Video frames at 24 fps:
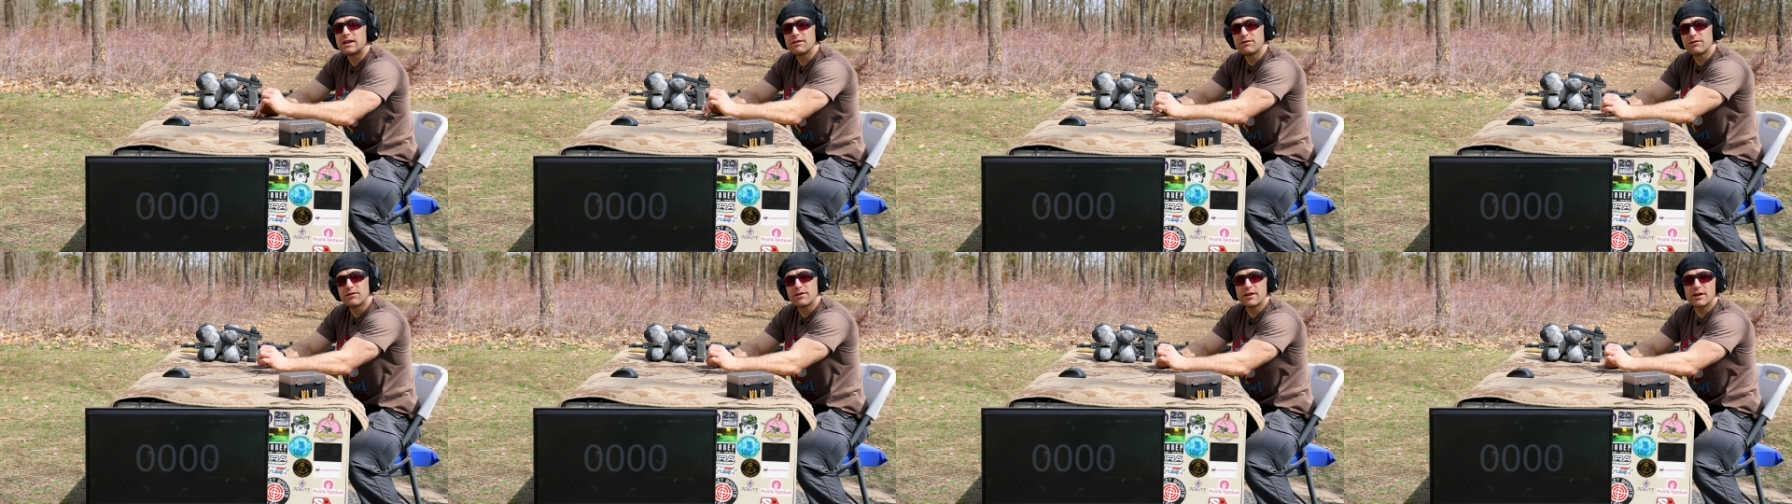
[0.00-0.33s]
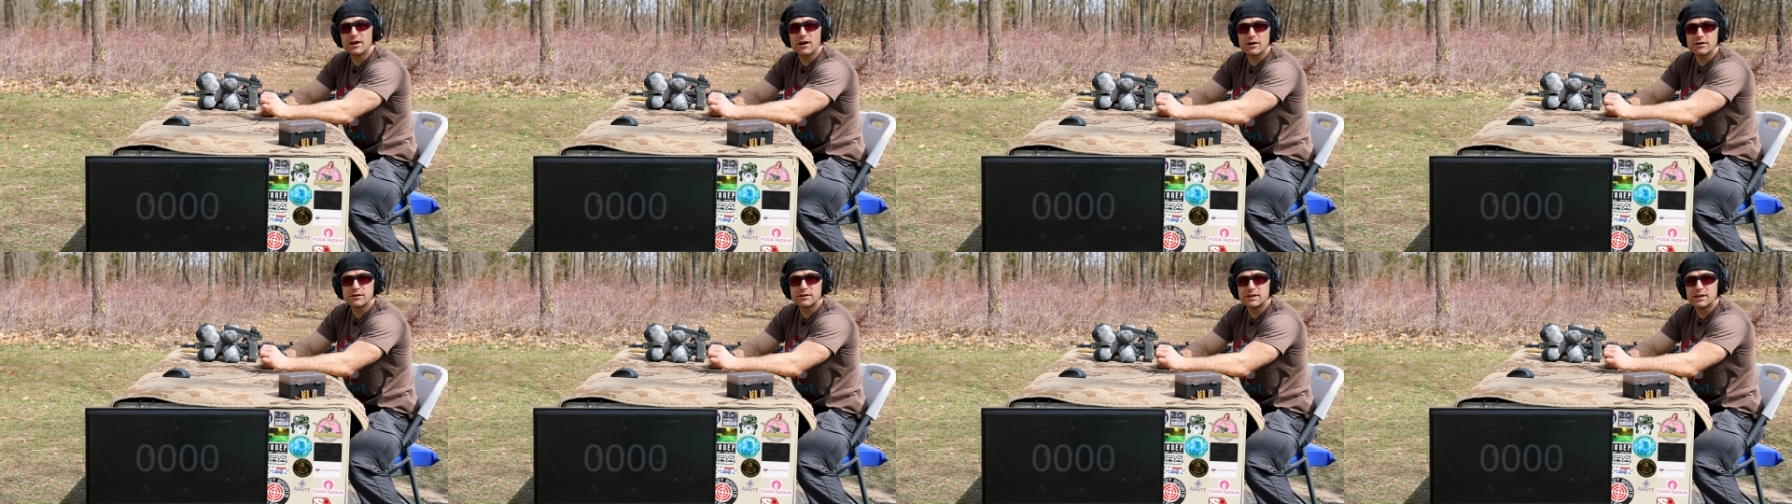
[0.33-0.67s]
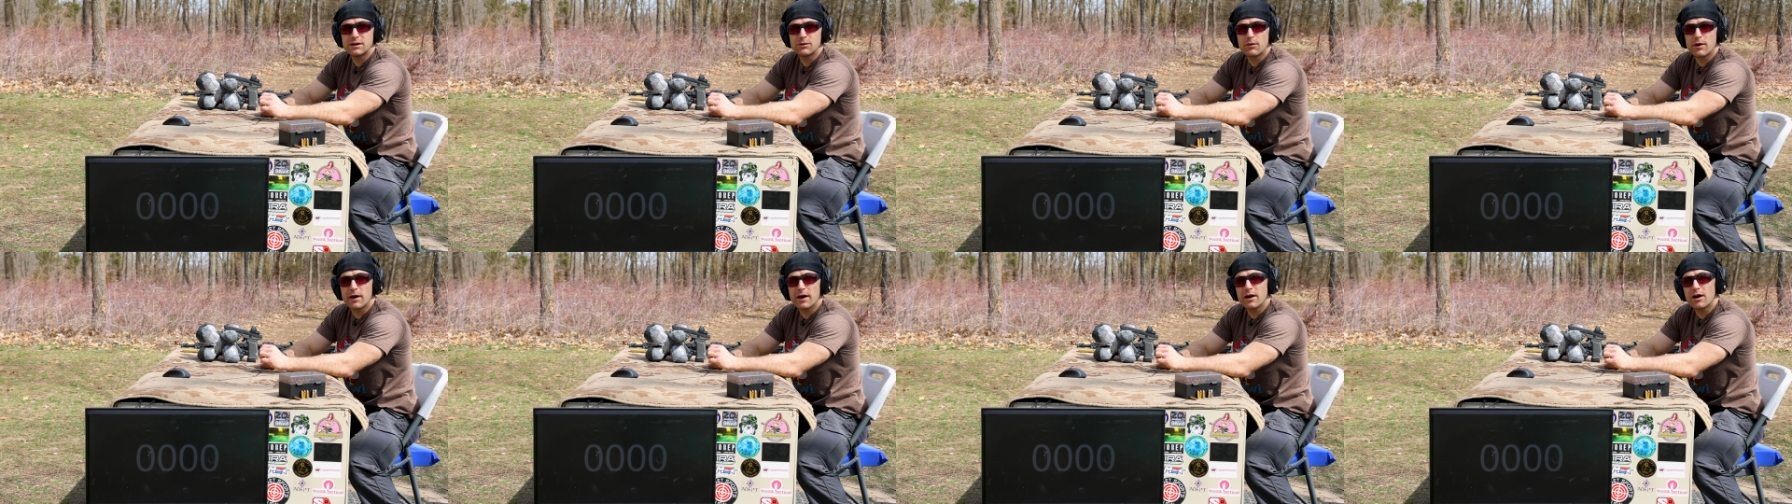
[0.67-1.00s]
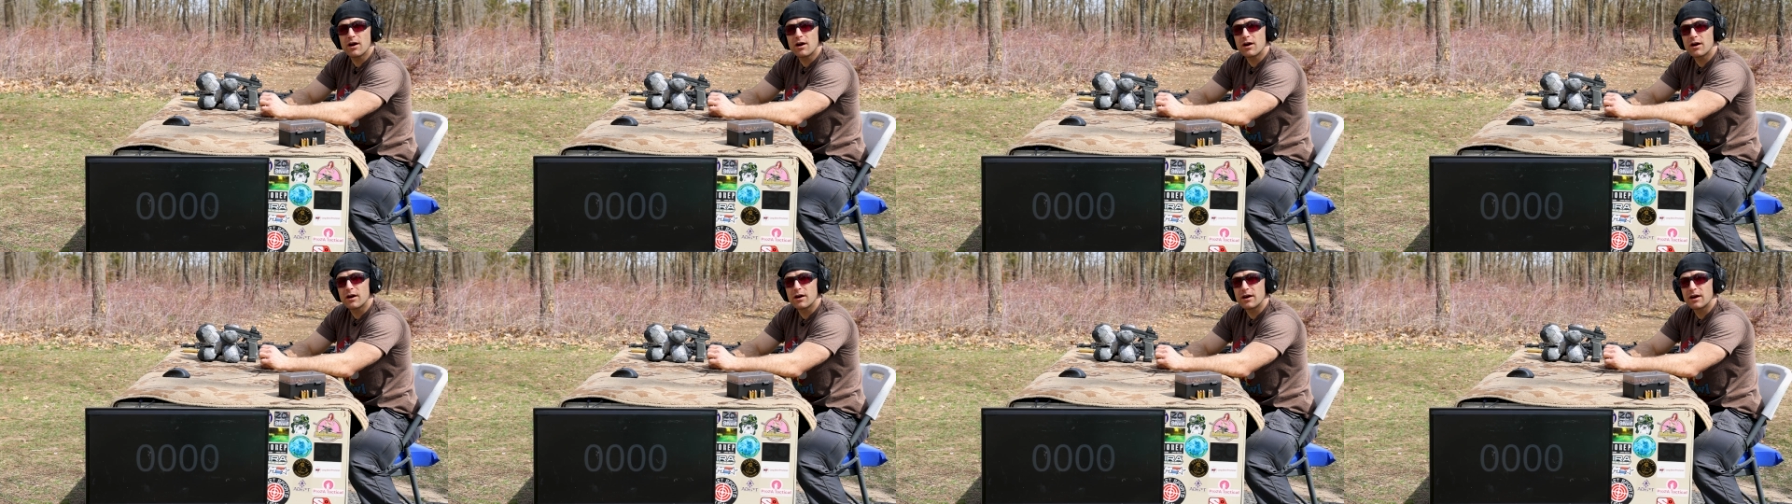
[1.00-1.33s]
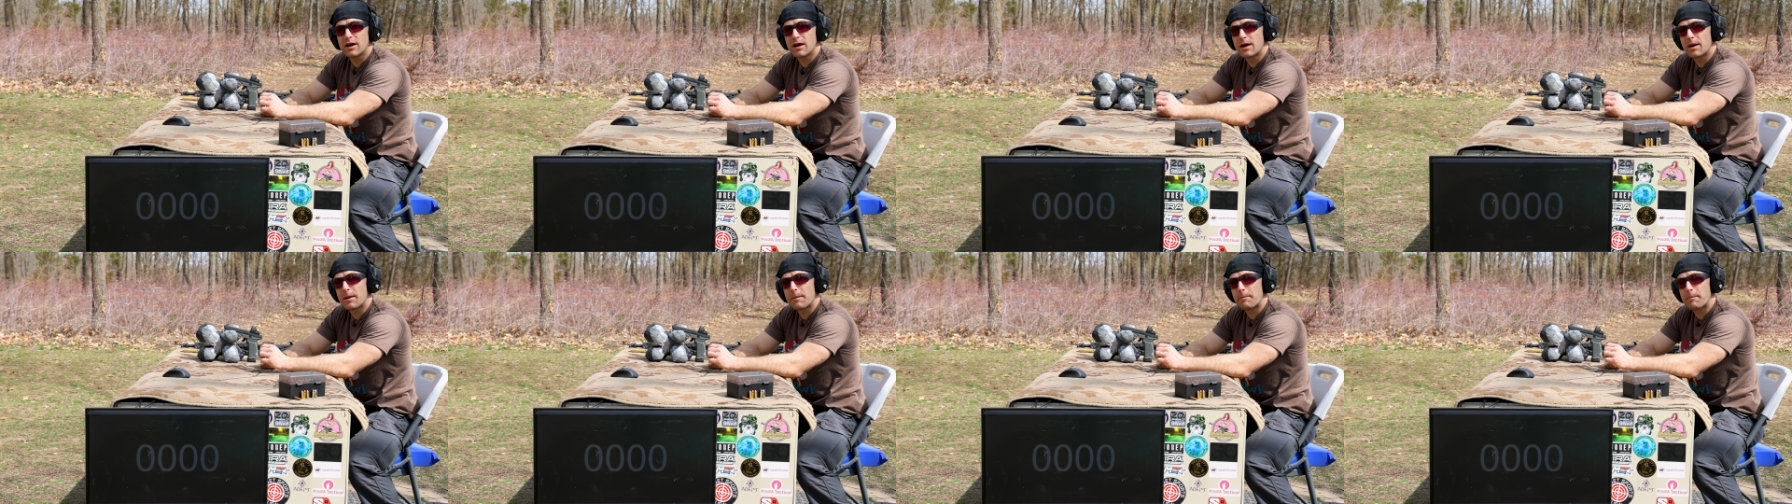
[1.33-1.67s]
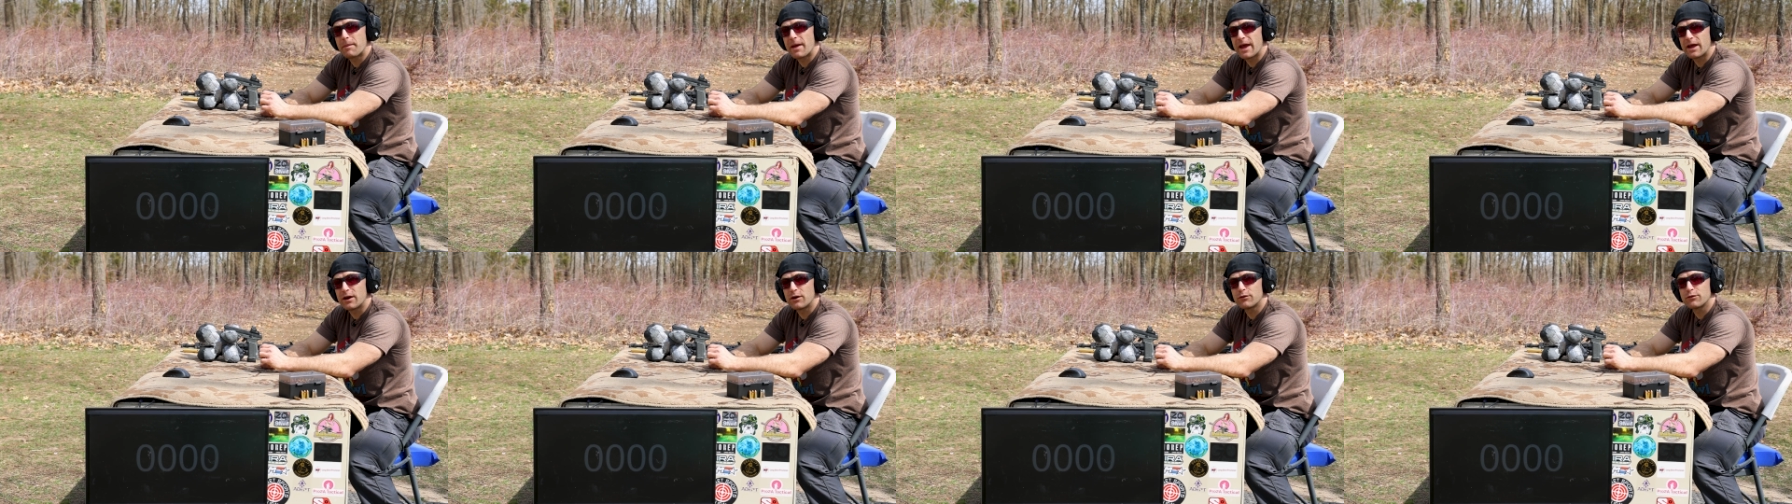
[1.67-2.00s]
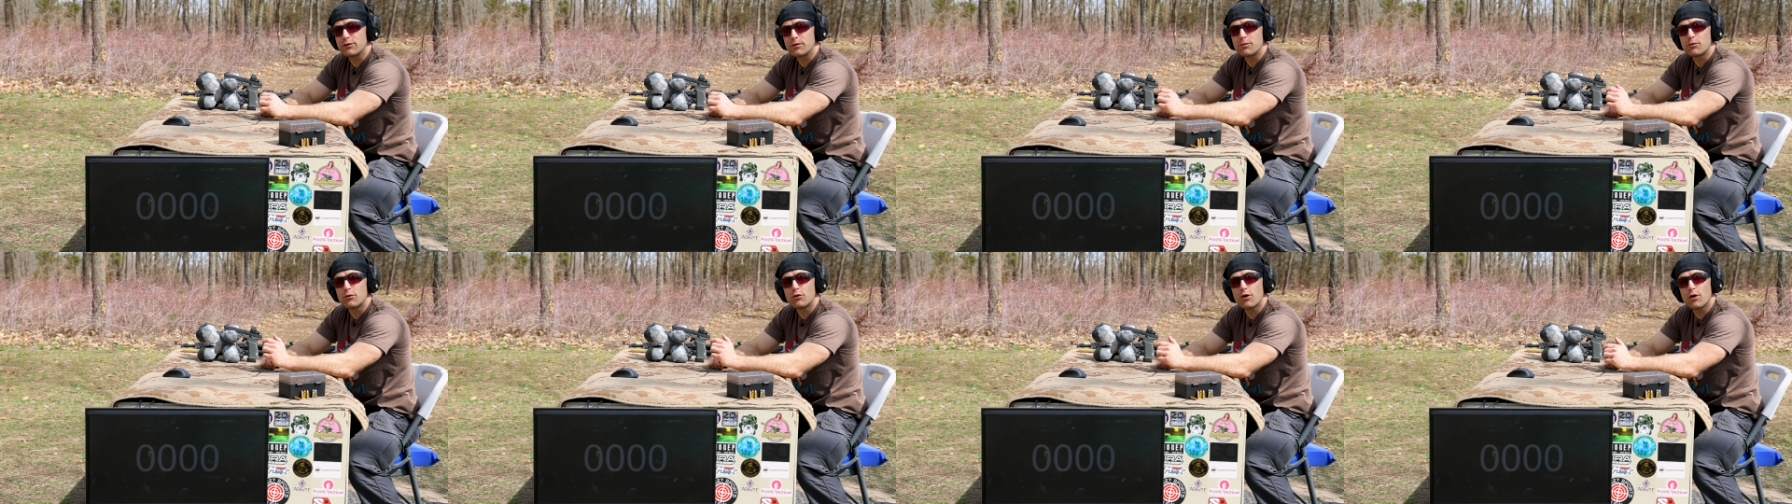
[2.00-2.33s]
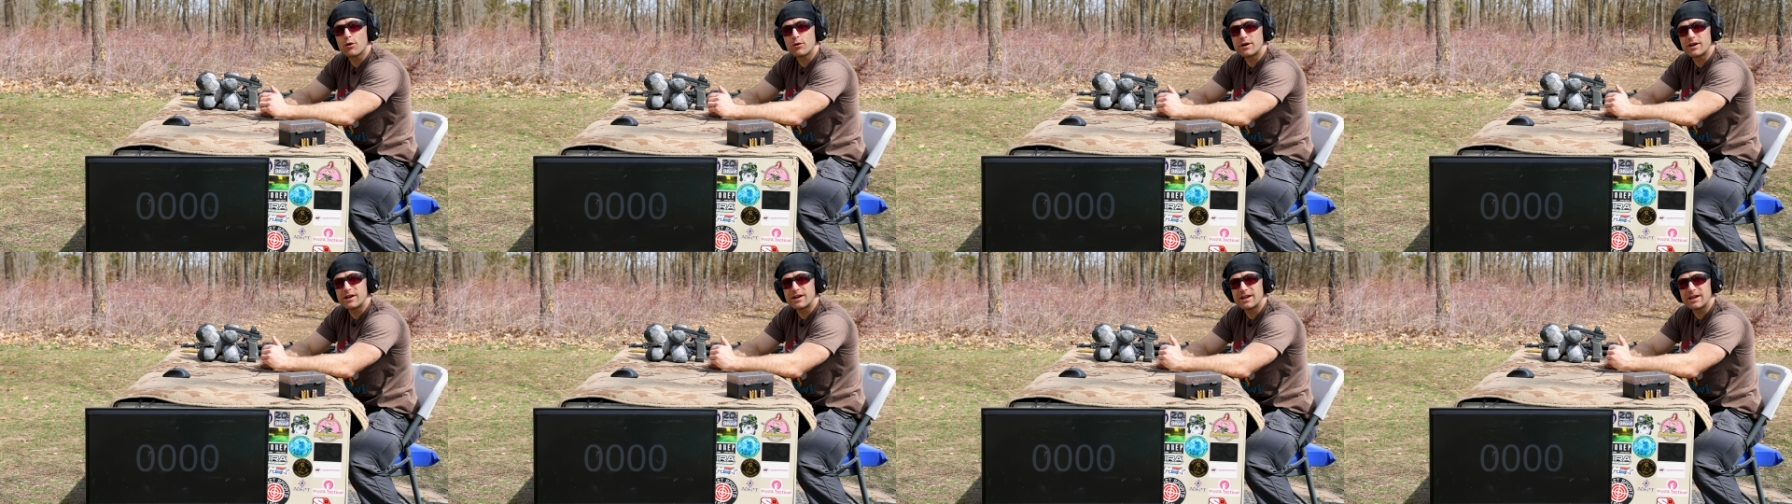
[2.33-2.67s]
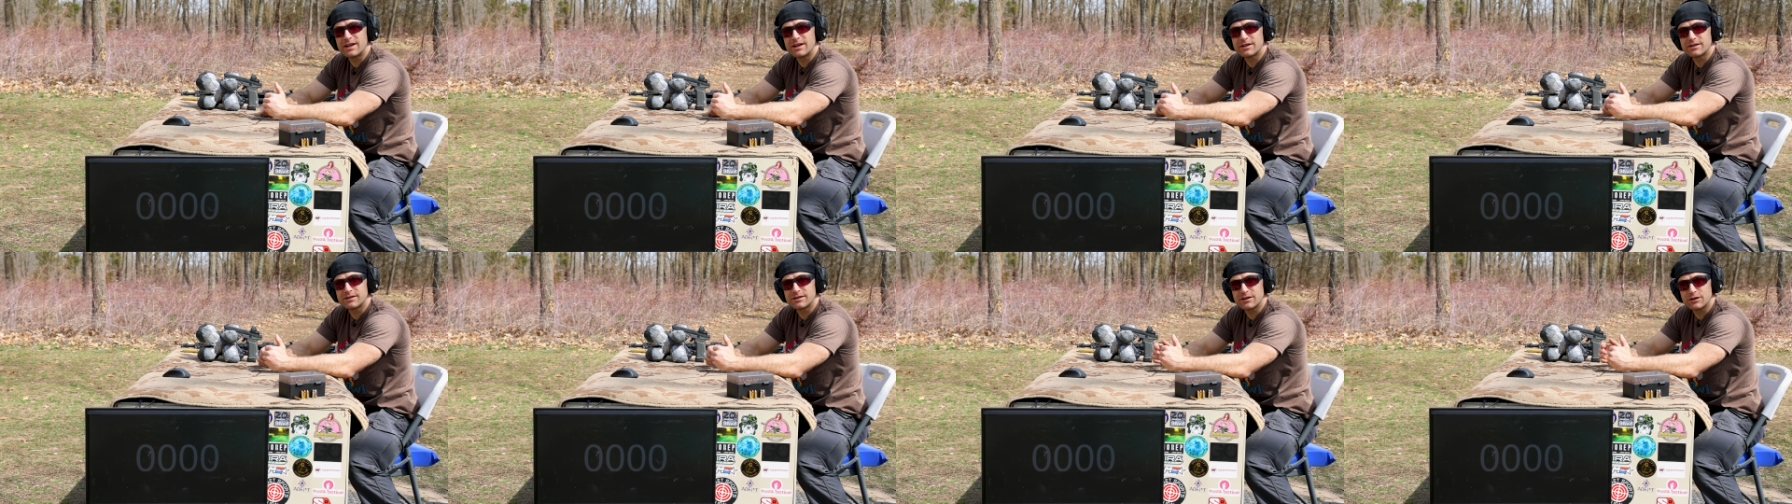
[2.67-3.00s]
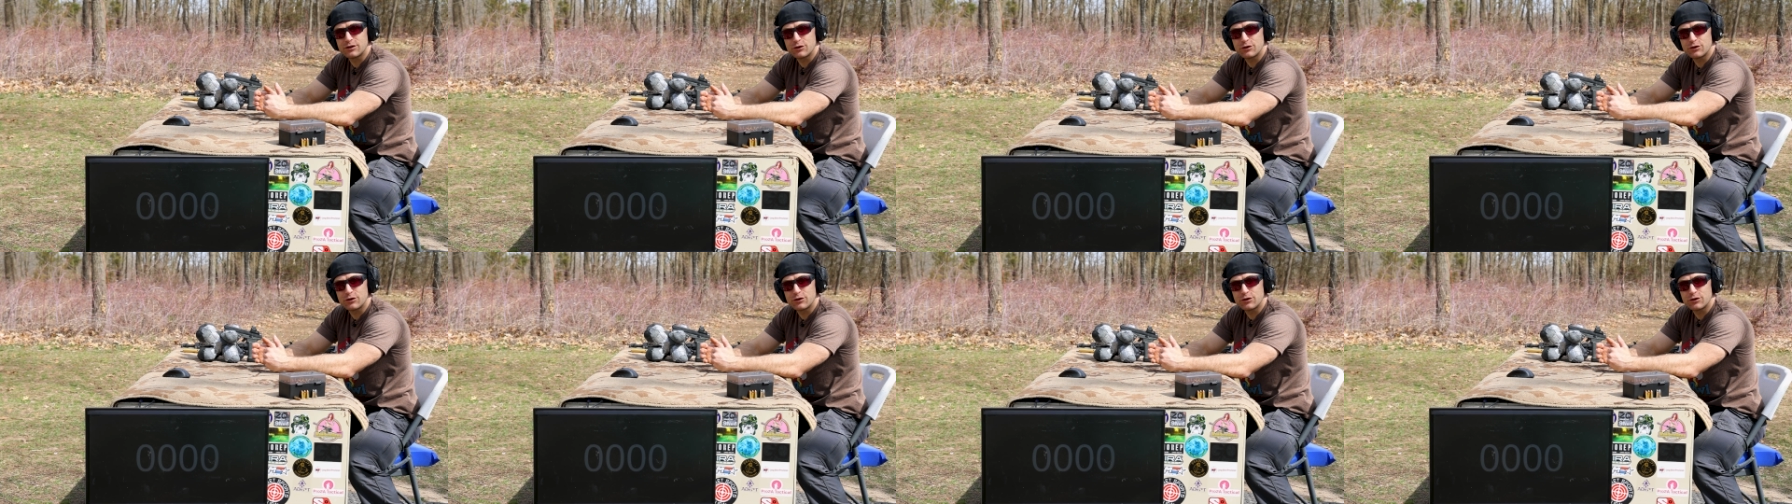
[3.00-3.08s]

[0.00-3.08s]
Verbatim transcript: Given that our T Y R panel from Ronin is